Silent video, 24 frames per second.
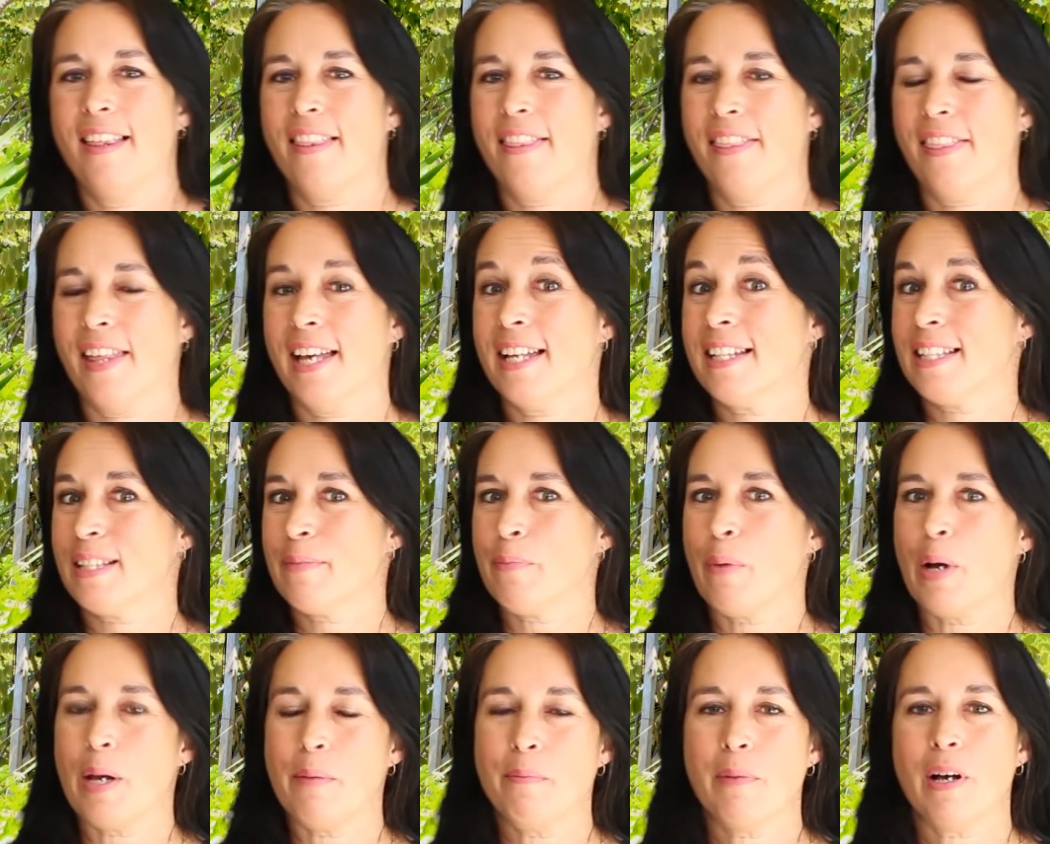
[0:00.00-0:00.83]
That's
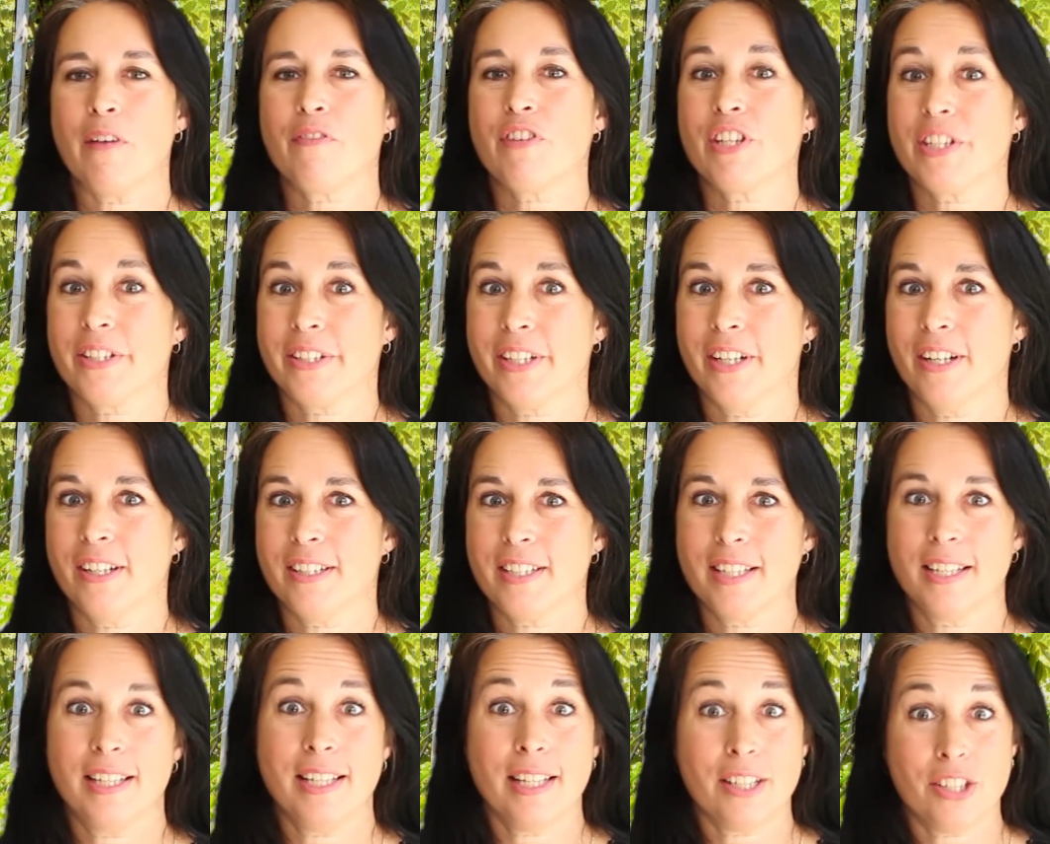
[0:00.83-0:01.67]
my mother's
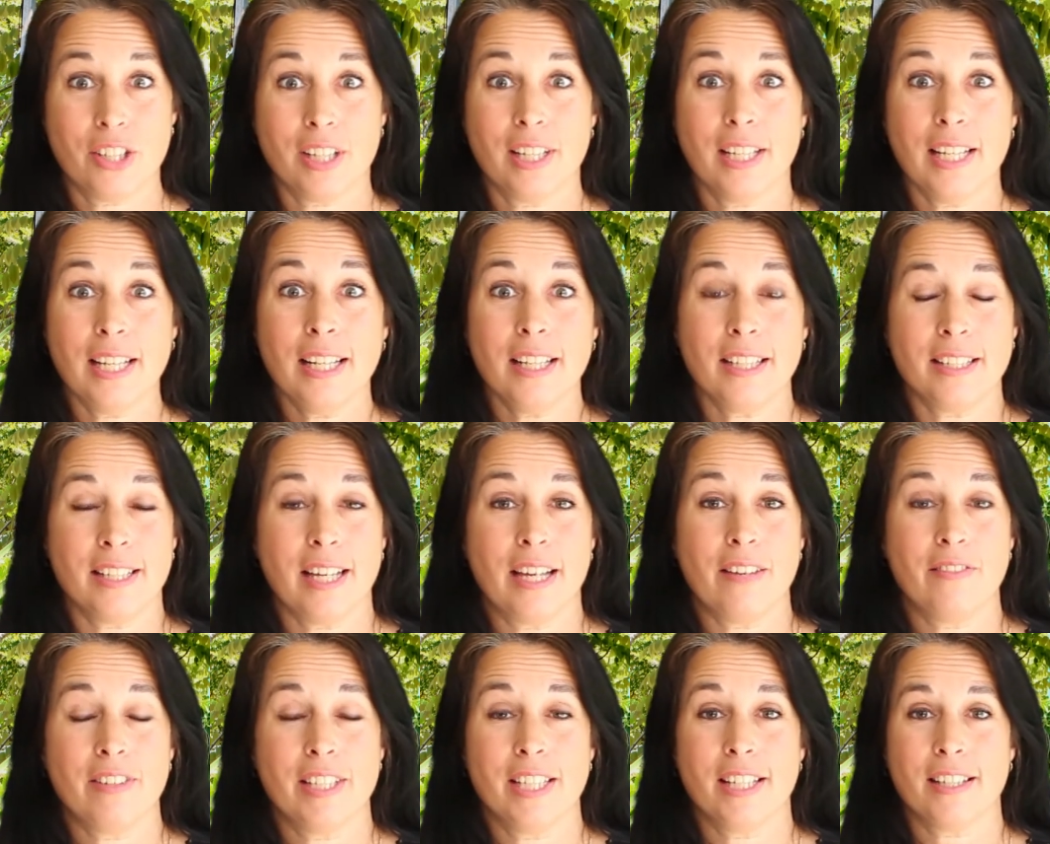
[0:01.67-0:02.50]
garden, Nichalila
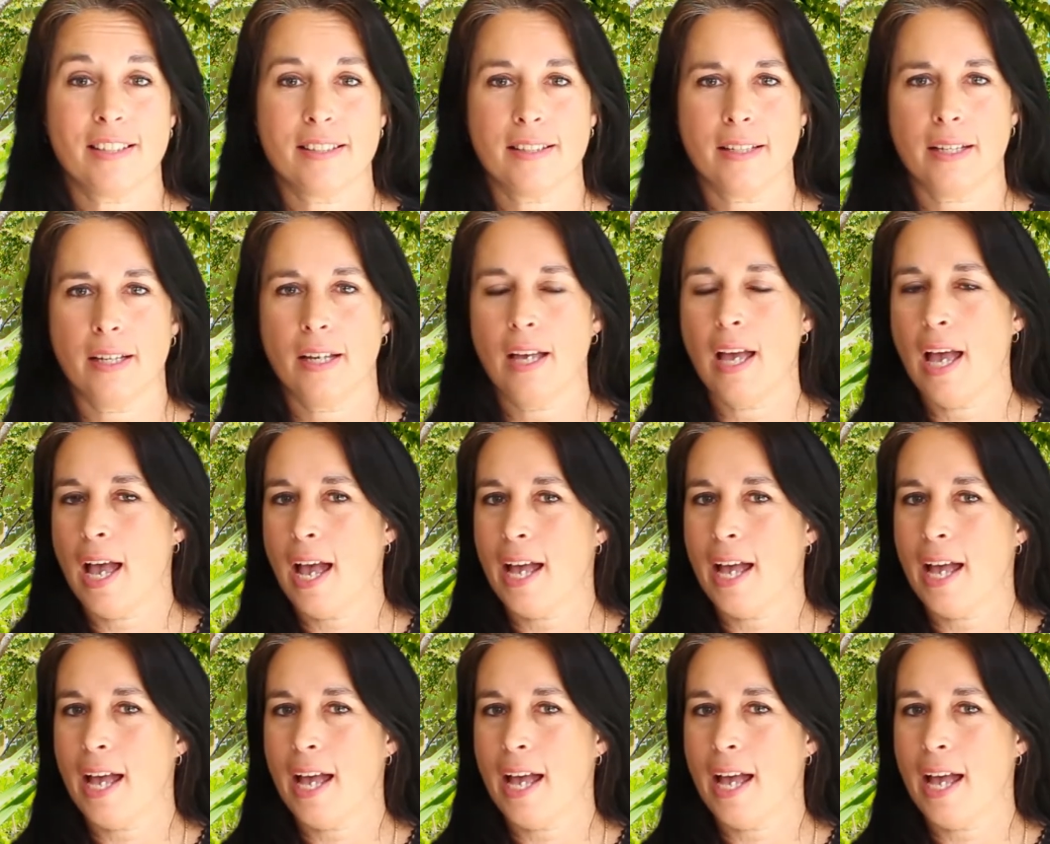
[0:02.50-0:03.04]
Devi Dasi,